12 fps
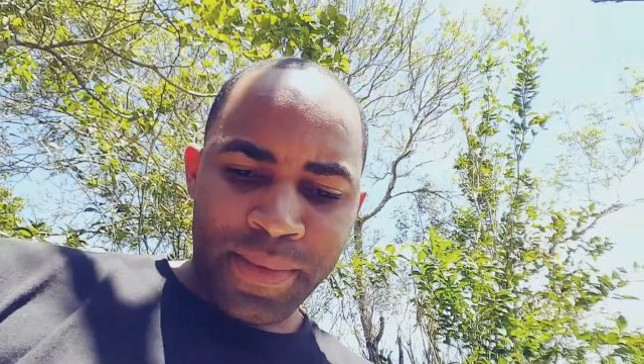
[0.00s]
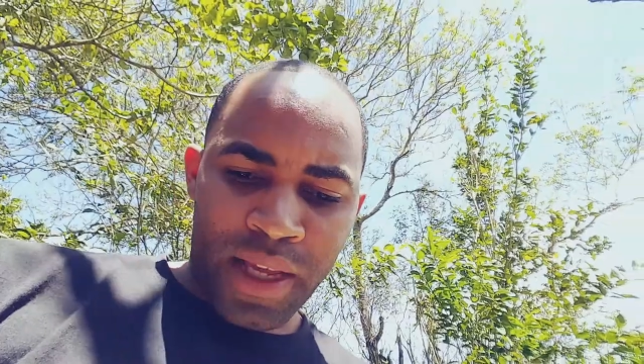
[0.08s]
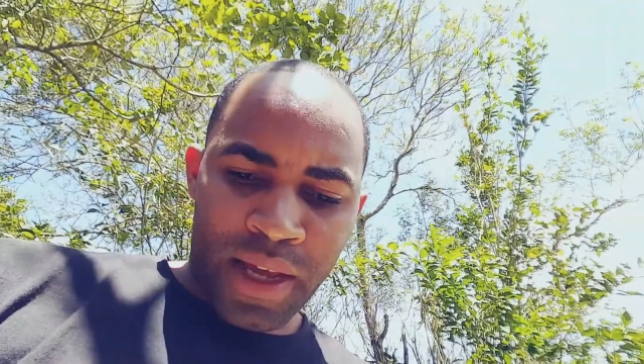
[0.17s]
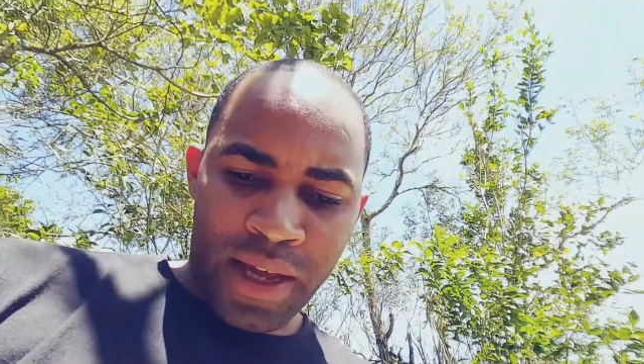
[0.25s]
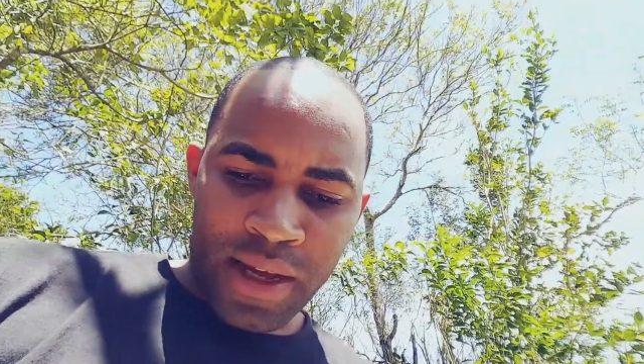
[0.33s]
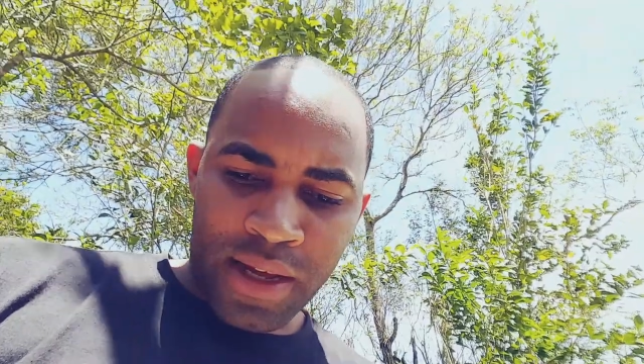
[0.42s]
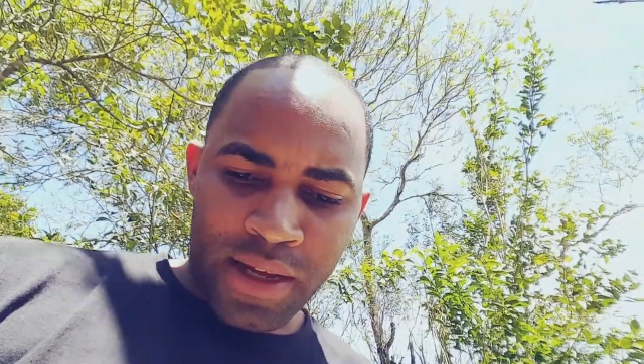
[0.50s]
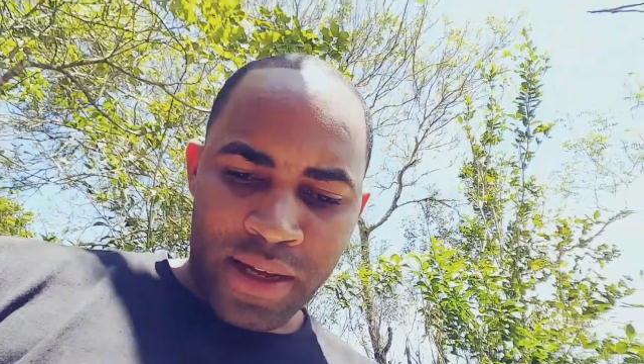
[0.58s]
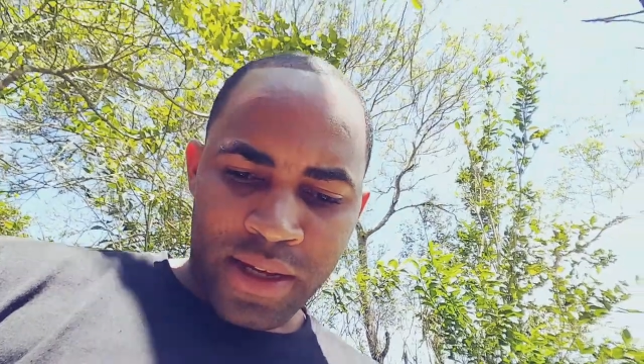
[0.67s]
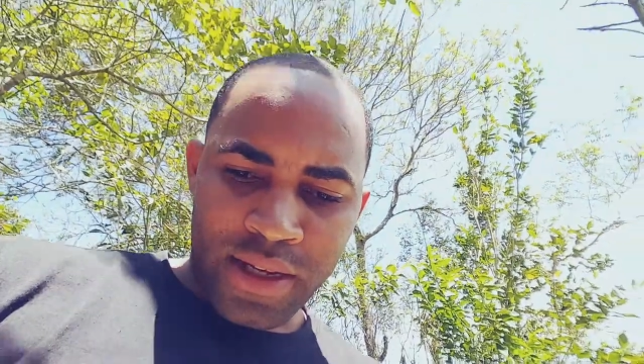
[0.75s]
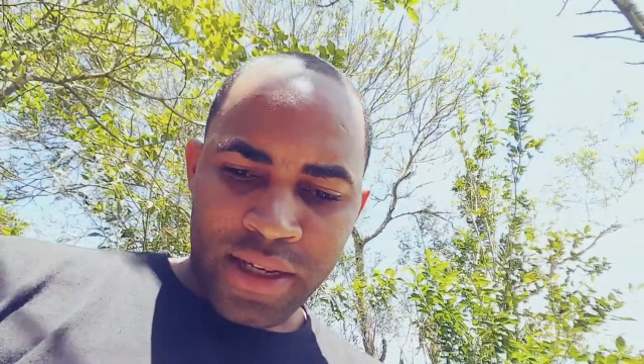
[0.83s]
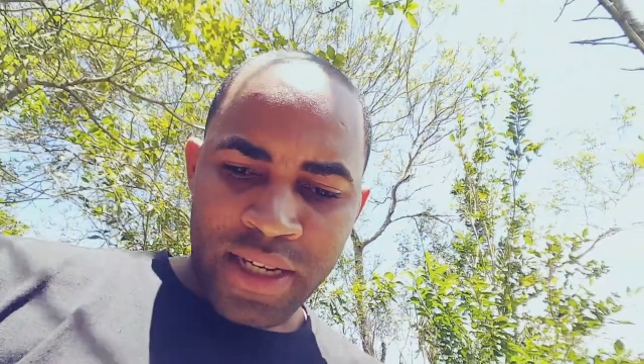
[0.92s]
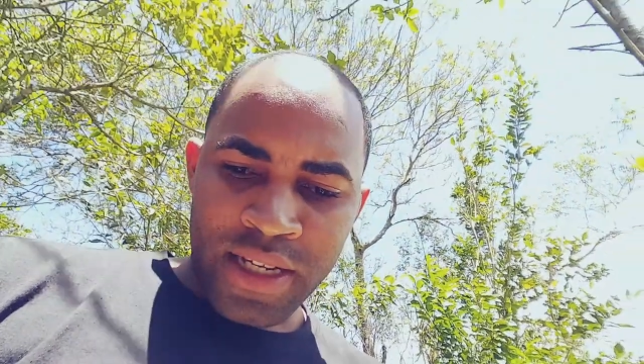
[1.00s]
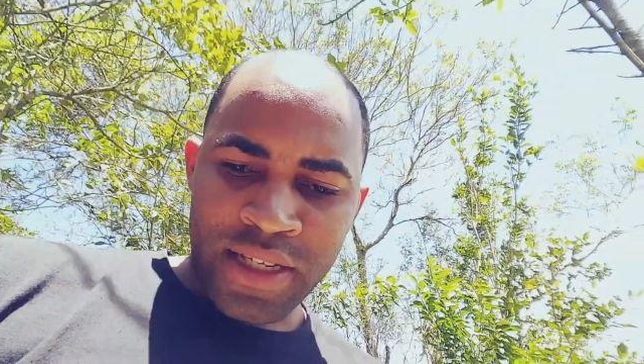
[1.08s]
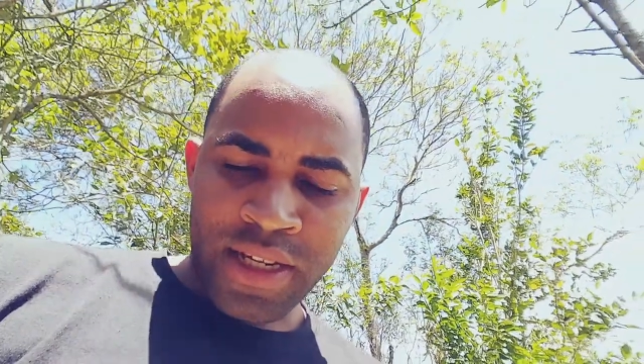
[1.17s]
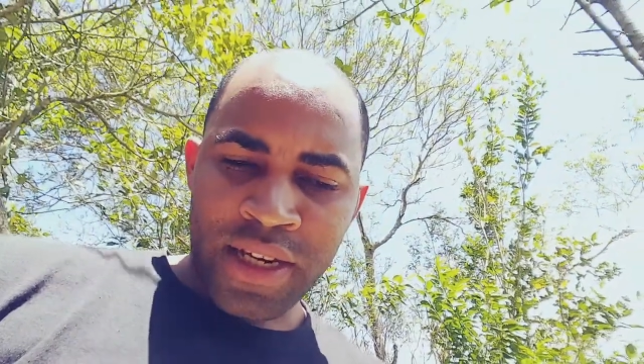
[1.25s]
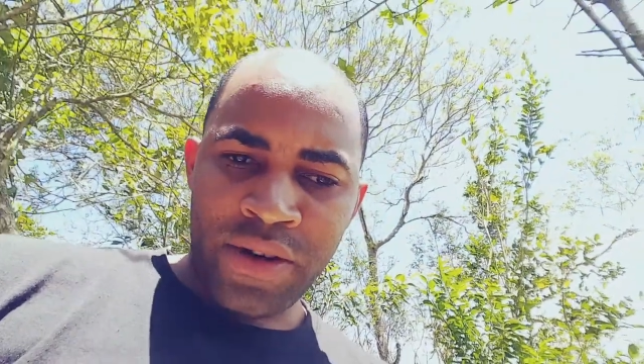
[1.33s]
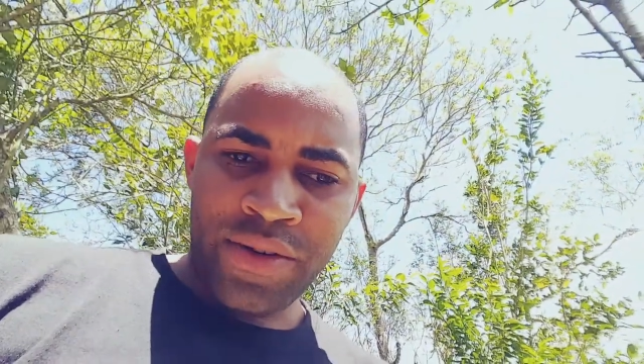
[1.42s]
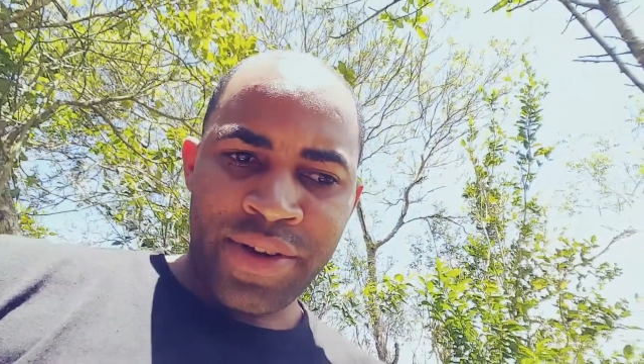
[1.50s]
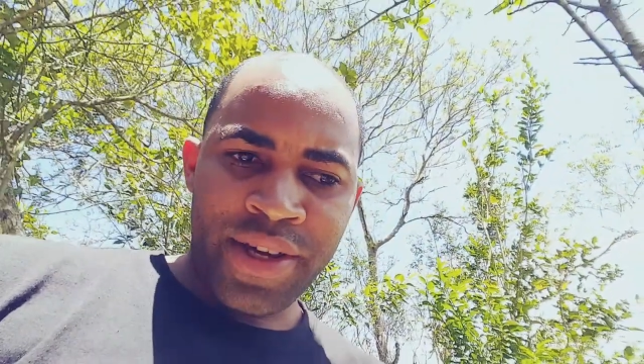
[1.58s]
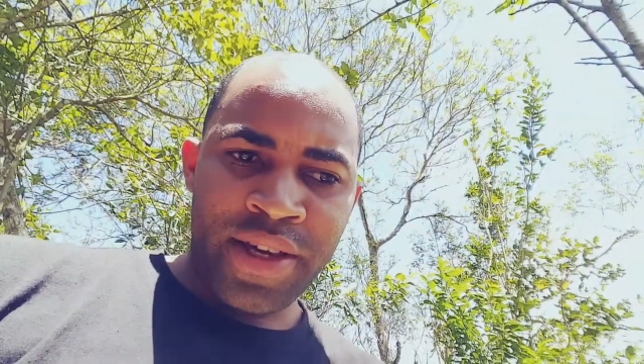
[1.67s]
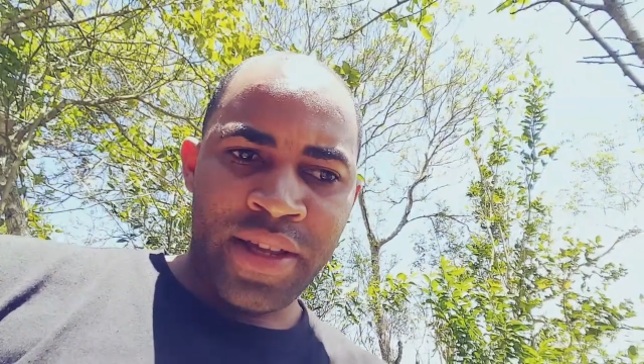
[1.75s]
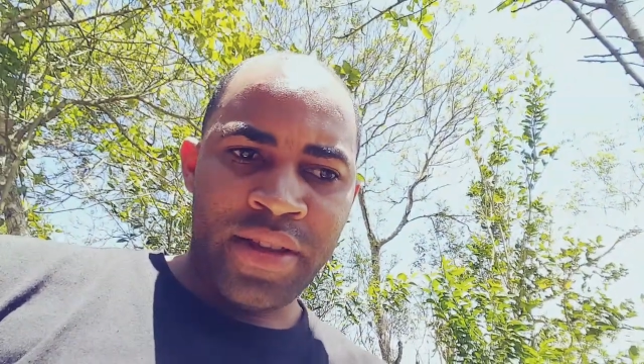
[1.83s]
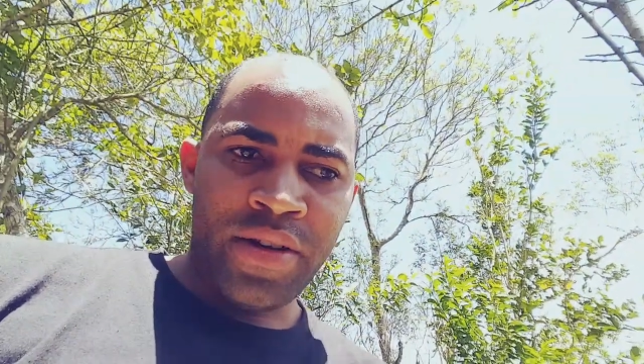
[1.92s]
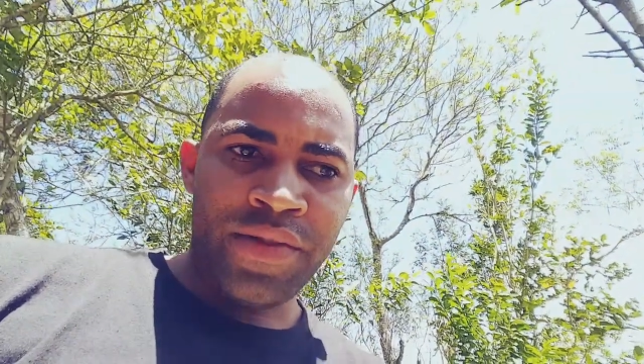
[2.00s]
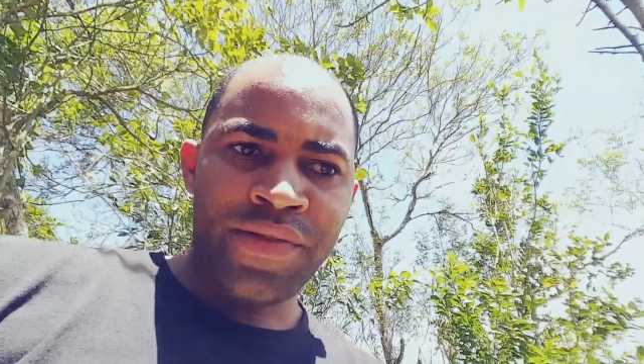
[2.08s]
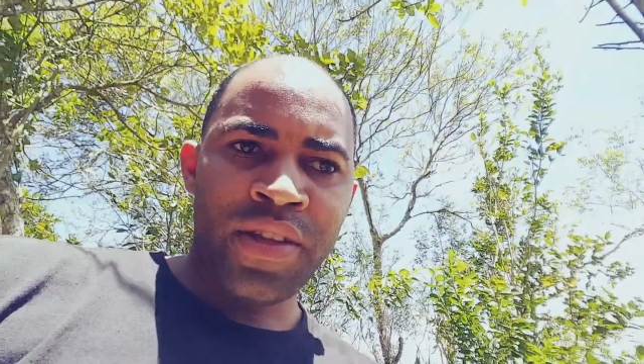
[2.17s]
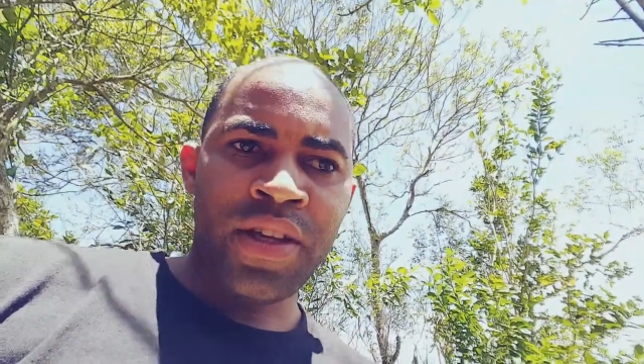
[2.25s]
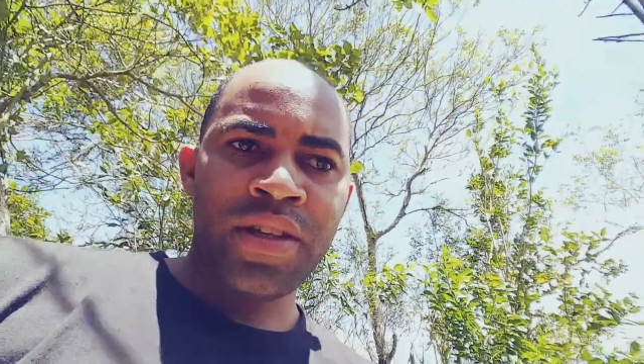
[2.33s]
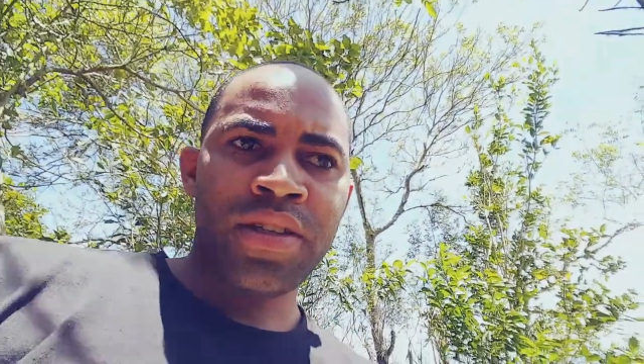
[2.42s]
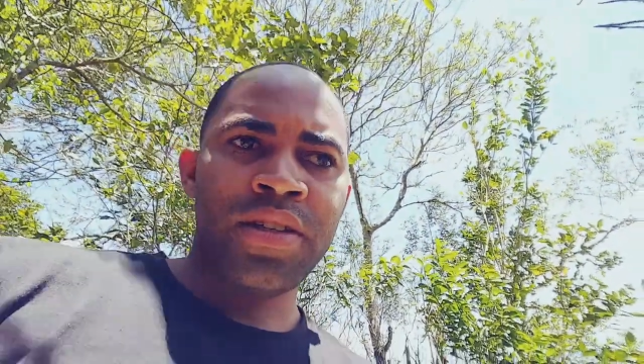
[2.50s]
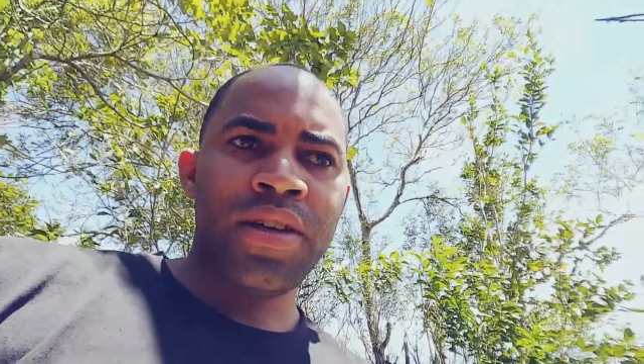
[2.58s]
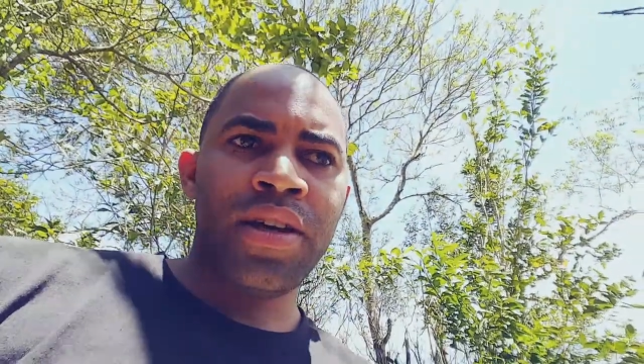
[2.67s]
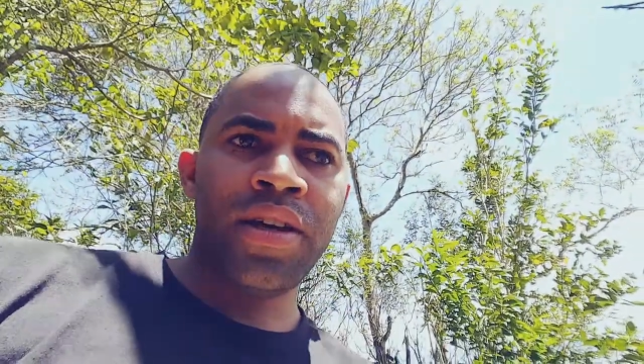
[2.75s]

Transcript: category, of this